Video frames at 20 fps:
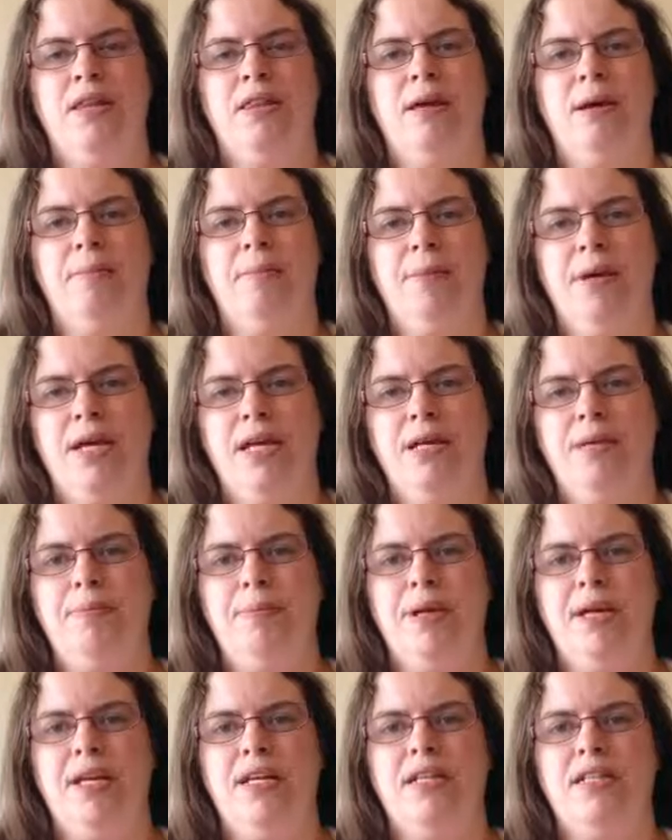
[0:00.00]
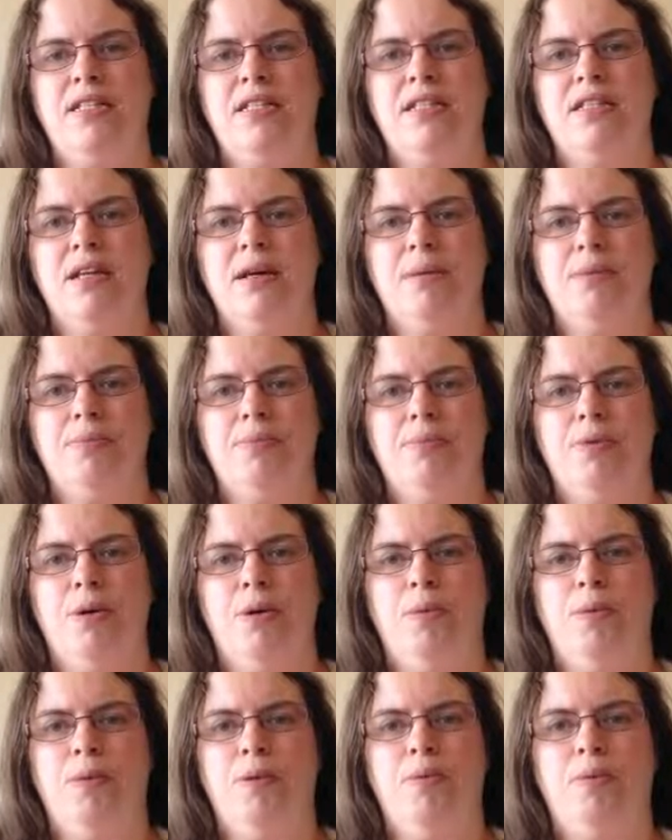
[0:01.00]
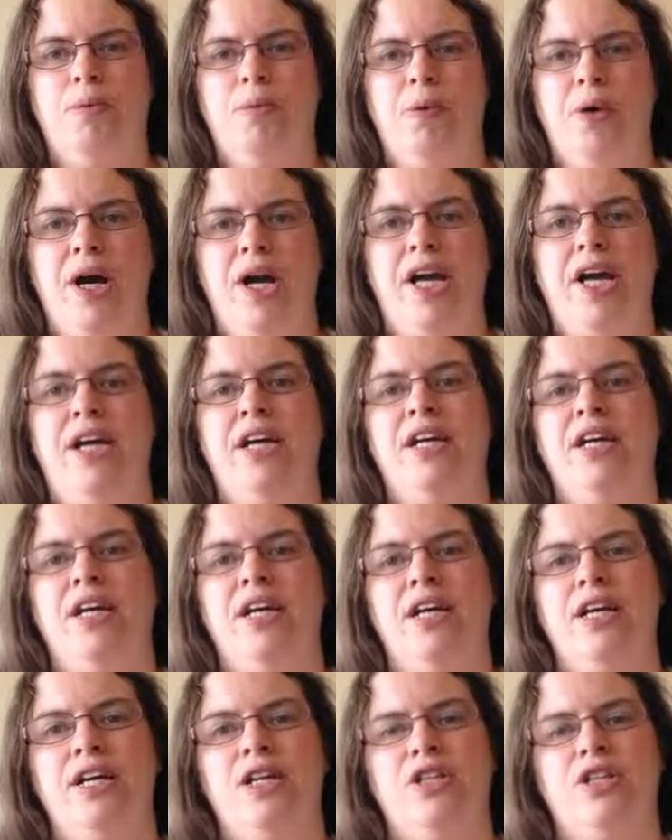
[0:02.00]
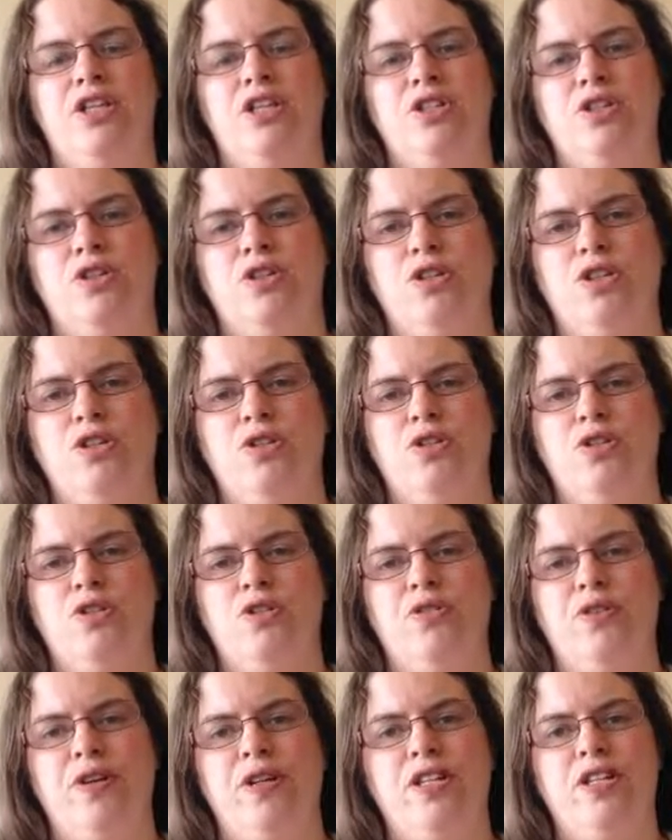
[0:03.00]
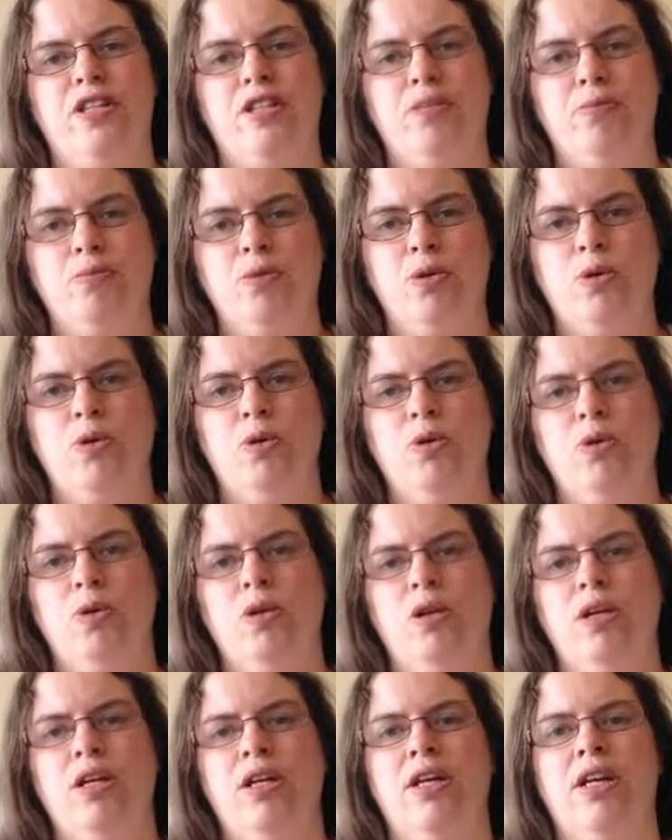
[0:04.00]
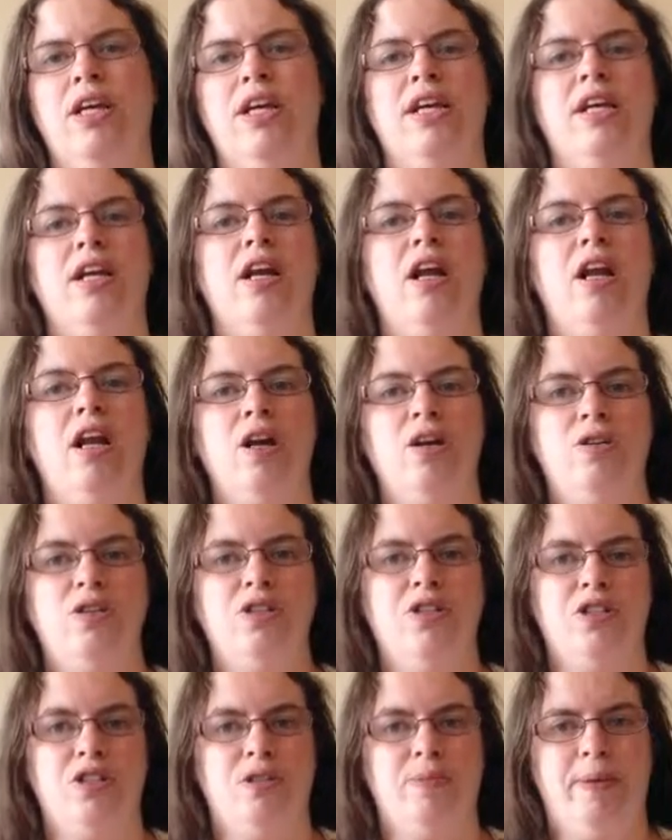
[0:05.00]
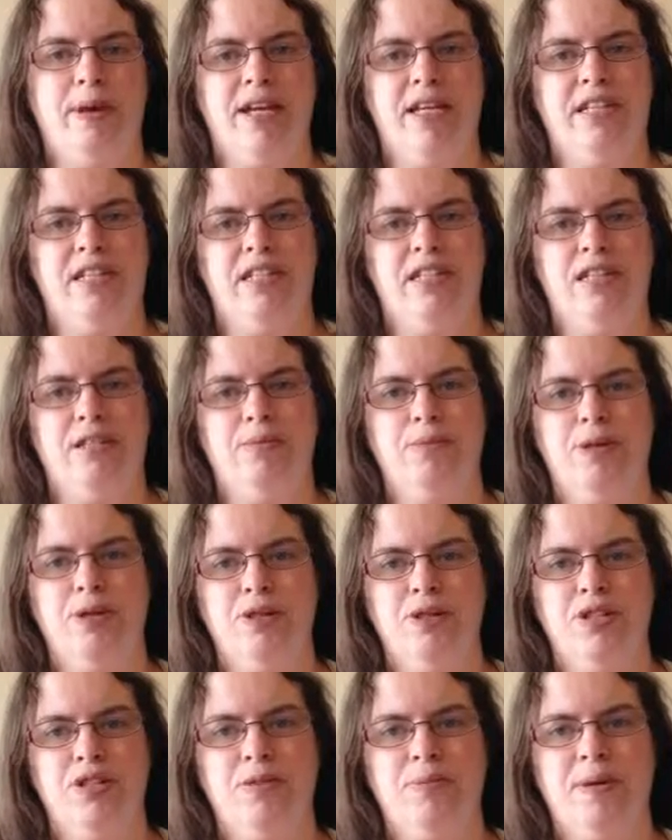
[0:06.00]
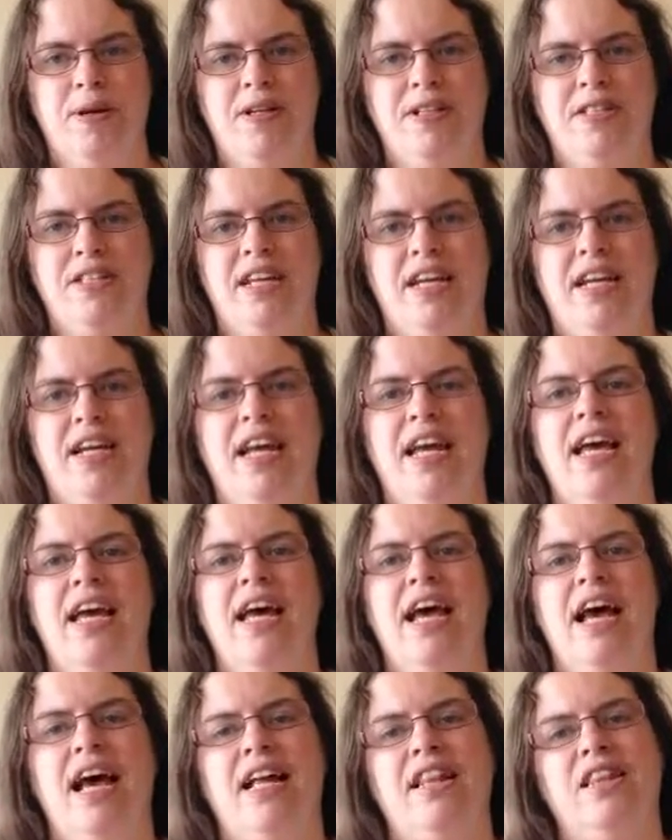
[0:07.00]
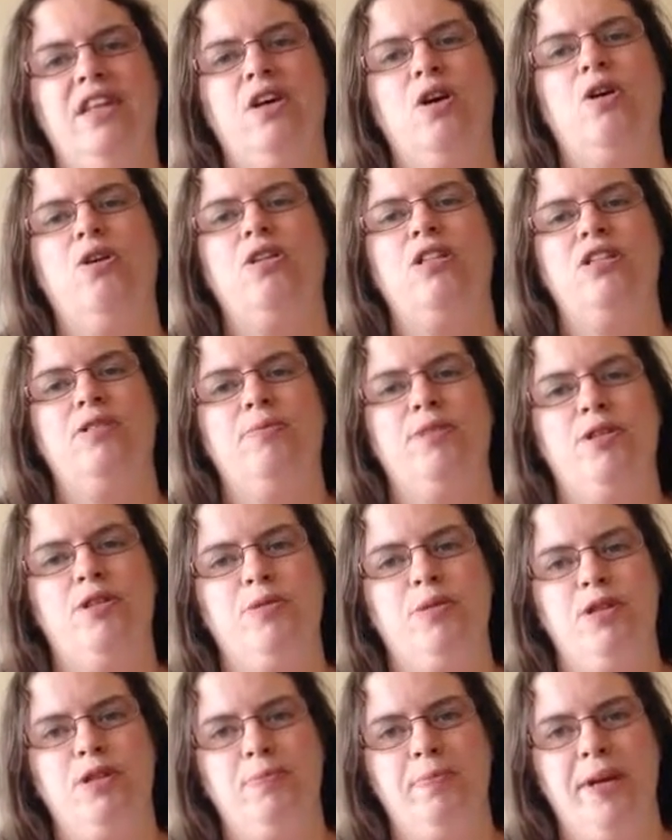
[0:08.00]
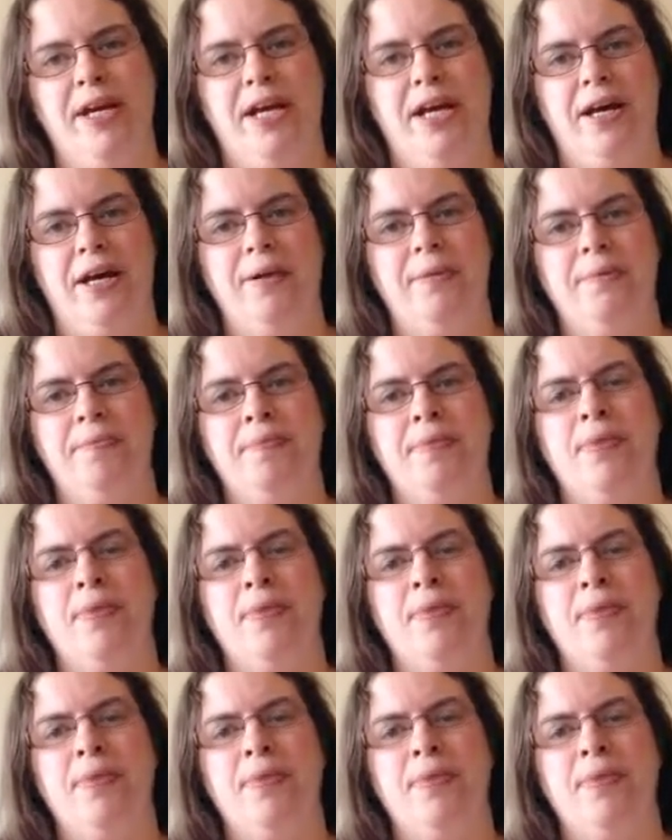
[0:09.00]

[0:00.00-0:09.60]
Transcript: There may be some problem where she's got used to a very small enclosed space in the Moses basket and the cot is much bigger,